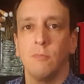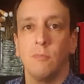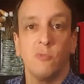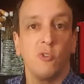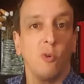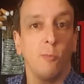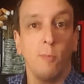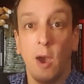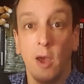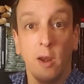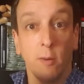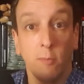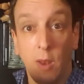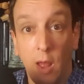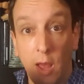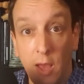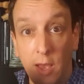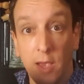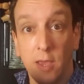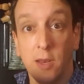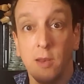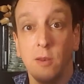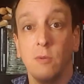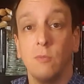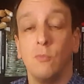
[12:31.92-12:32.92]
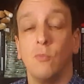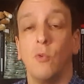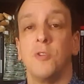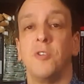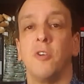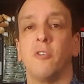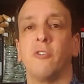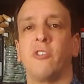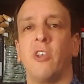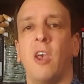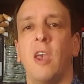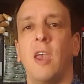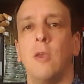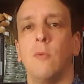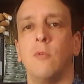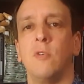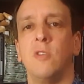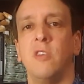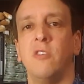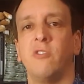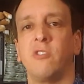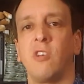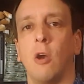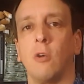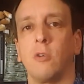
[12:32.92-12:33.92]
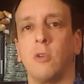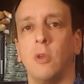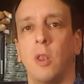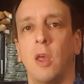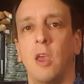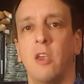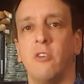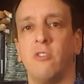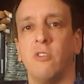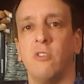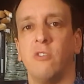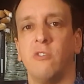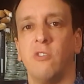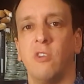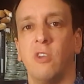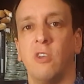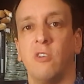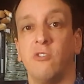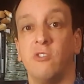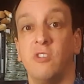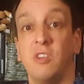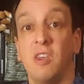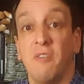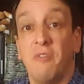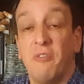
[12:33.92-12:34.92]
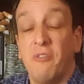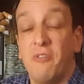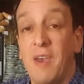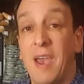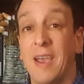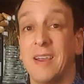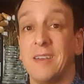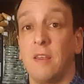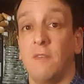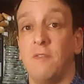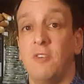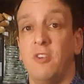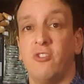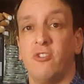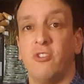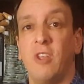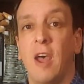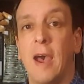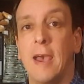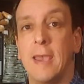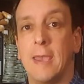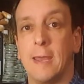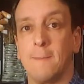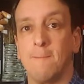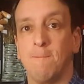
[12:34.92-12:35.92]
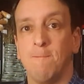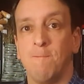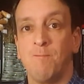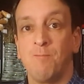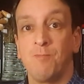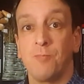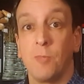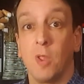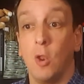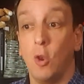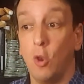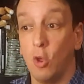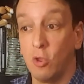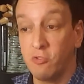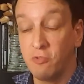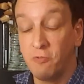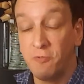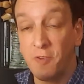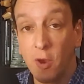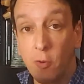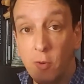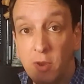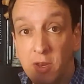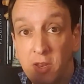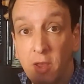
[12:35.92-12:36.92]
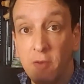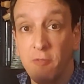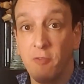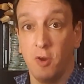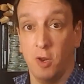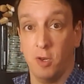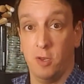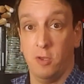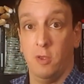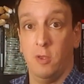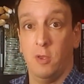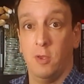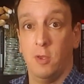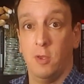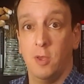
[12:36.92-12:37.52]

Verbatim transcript: So bottom line, what they're saying with these calculations is the effect of each diet looks very different